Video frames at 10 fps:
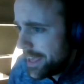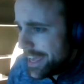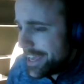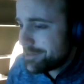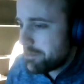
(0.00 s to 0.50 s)

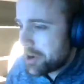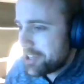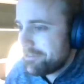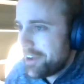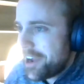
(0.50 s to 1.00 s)
His
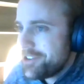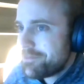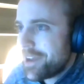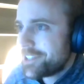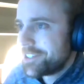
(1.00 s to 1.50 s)
market value
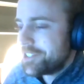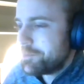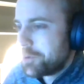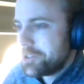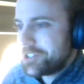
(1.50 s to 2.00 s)
based on
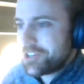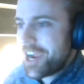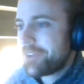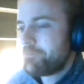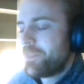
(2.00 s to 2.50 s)
Sports
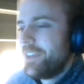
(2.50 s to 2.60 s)
Track